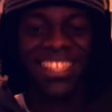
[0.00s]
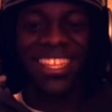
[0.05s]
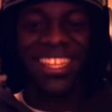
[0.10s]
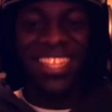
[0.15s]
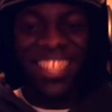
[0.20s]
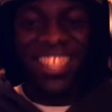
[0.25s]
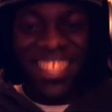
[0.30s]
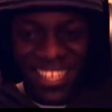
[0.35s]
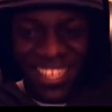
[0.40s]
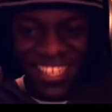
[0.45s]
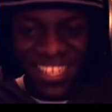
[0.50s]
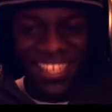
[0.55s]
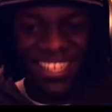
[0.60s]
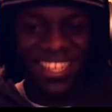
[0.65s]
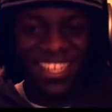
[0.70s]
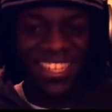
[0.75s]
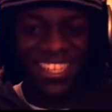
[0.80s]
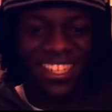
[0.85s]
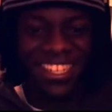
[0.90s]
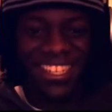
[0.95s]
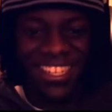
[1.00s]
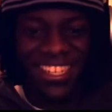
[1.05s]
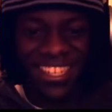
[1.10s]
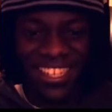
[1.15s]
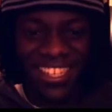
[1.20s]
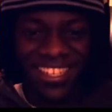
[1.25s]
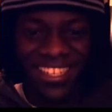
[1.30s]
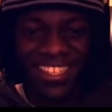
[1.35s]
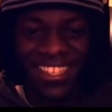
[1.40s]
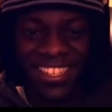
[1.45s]
Don't let
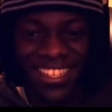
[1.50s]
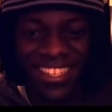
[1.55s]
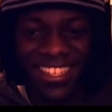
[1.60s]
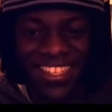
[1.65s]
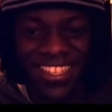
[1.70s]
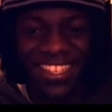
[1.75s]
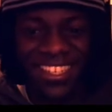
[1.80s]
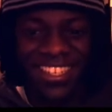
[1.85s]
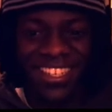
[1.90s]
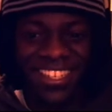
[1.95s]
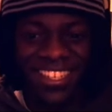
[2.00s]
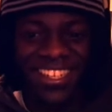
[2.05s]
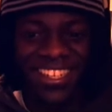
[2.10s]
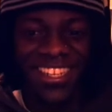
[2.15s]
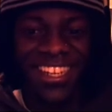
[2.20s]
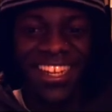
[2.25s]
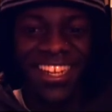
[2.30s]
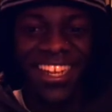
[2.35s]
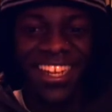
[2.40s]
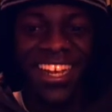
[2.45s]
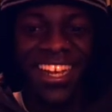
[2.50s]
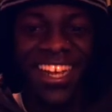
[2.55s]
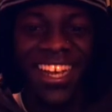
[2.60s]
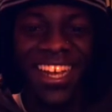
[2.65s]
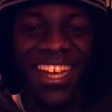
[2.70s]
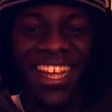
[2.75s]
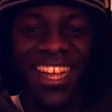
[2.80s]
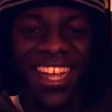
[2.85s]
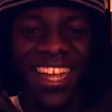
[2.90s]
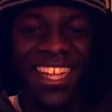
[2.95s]
Dustin Browder know.
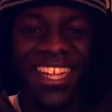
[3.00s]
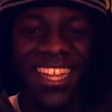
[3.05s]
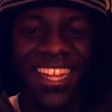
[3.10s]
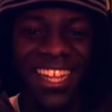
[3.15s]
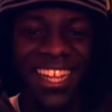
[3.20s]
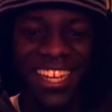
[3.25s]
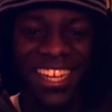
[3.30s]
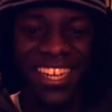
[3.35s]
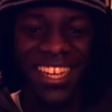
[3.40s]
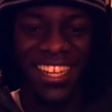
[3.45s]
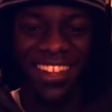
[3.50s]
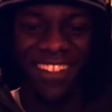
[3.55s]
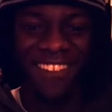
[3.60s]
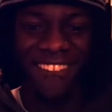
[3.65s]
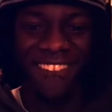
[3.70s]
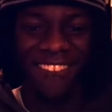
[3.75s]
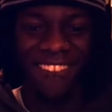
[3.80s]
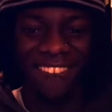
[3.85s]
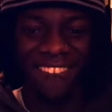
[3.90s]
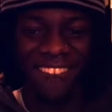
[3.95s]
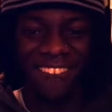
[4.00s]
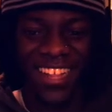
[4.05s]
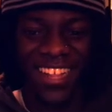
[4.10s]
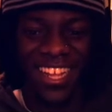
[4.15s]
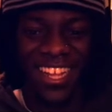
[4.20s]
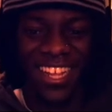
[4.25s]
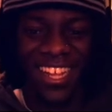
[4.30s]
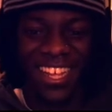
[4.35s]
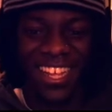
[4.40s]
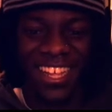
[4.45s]

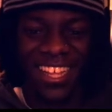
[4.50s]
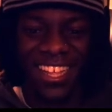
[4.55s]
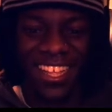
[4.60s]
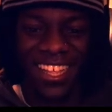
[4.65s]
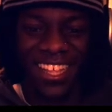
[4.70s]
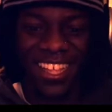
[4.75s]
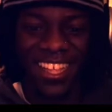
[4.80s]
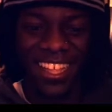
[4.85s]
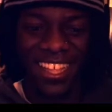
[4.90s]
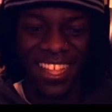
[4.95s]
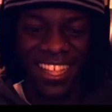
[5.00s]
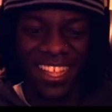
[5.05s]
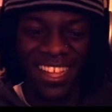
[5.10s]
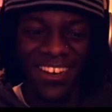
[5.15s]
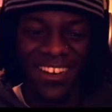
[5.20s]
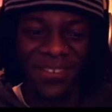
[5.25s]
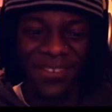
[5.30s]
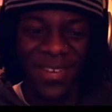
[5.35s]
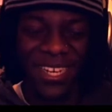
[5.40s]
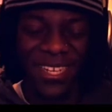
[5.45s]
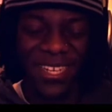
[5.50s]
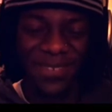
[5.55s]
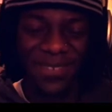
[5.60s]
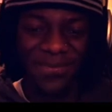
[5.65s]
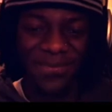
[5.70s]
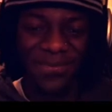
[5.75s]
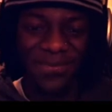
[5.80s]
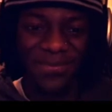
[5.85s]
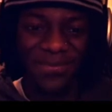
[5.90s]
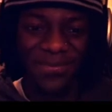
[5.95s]
So, but anyway,